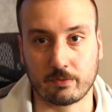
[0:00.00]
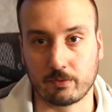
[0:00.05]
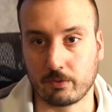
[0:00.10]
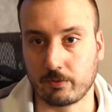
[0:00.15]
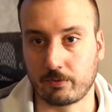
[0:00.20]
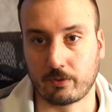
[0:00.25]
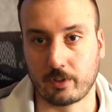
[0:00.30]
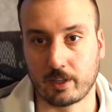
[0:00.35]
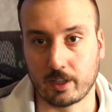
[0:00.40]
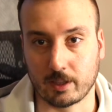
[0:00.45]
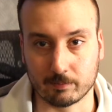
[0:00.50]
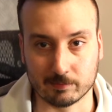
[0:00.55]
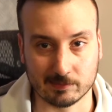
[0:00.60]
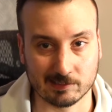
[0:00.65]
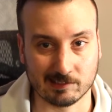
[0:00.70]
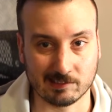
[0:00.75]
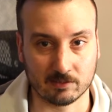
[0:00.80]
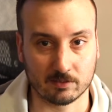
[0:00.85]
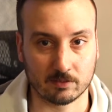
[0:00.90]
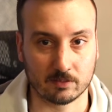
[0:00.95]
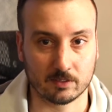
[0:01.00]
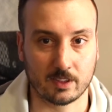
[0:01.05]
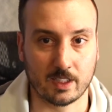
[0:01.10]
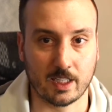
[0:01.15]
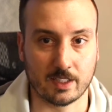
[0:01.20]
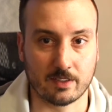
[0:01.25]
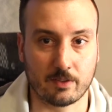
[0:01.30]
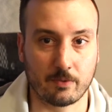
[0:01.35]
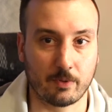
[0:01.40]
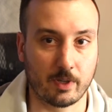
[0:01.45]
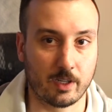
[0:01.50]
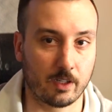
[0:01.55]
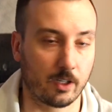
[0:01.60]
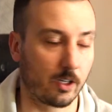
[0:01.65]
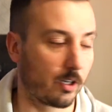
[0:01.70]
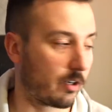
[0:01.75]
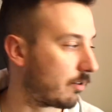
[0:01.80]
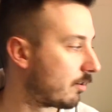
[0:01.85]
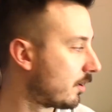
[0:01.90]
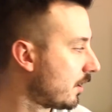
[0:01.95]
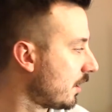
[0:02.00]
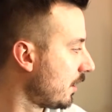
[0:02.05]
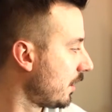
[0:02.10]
full frame, that's the way to go.